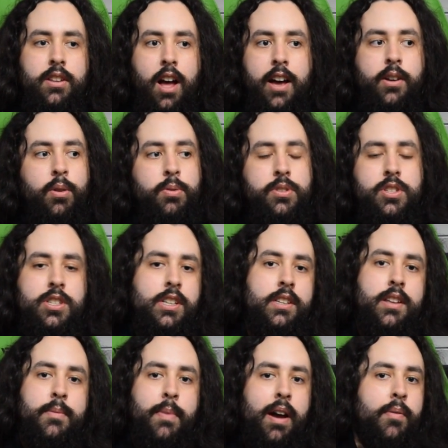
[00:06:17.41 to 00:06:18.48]
I don't see
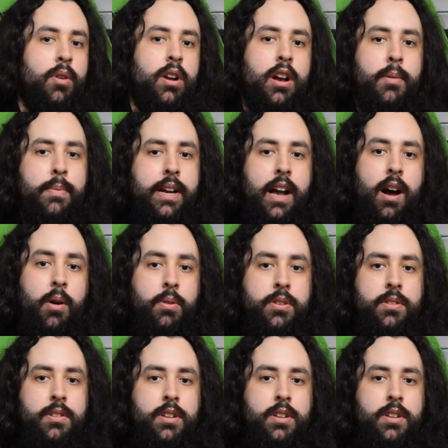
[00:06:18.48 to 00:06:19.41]
them ever coming out.